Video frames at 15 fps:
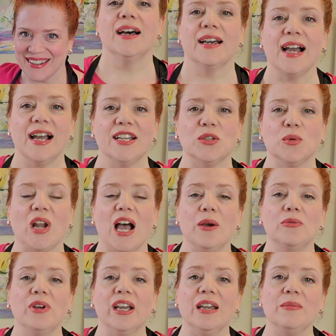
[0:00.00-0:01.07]
Guys, what I
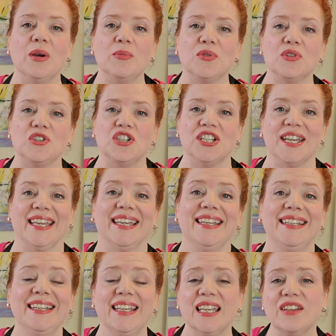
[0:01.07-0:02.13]
recommend with your
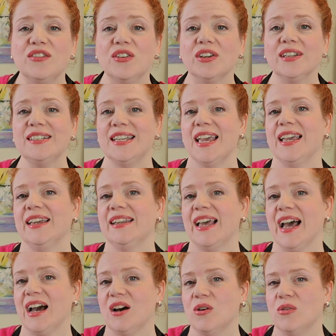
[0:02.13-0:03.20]
chicken, if you could take it
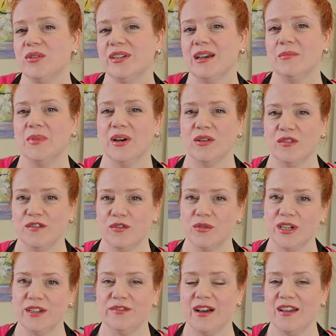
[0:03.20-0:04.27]
out about
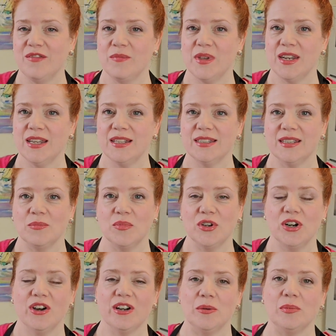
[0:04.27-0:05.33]
45 minutes and put
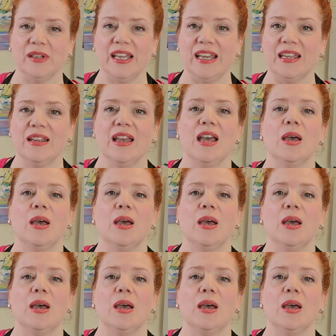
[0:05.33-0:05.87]
it on a plate